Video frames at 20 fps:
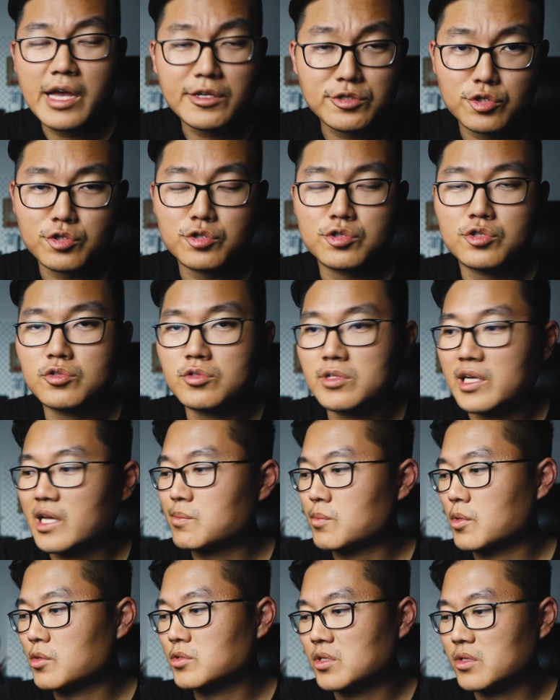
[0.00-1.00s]
as usual, like
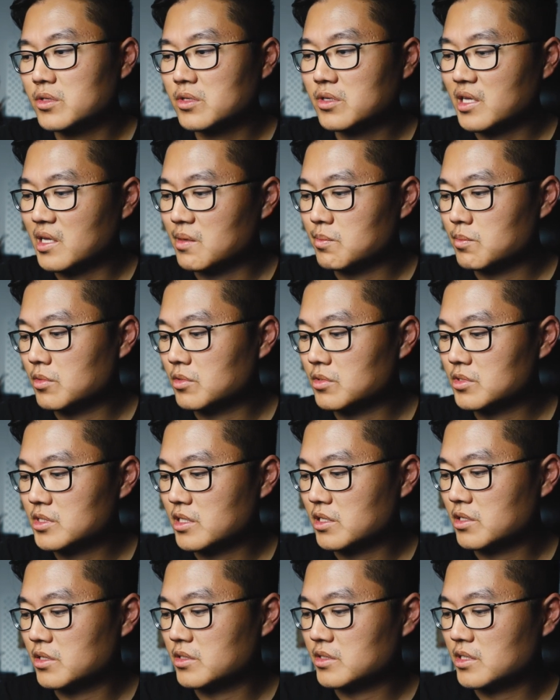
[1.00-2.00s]
most other gimbals,
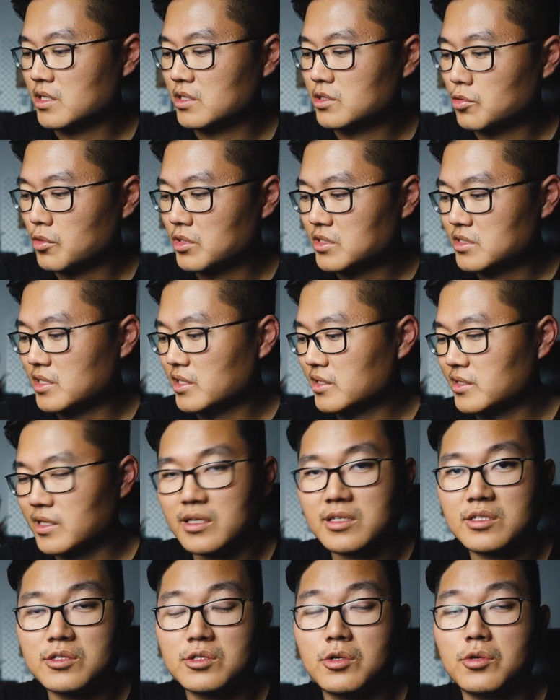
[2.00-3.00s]
there is the joystick that
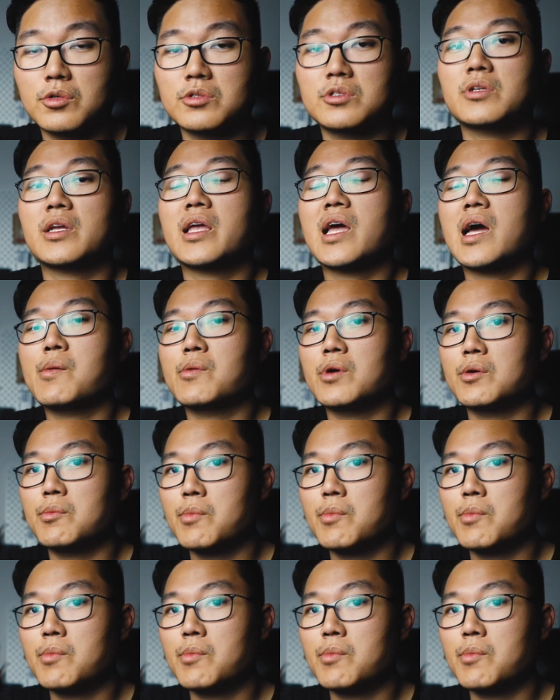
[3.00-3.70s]
controls the camera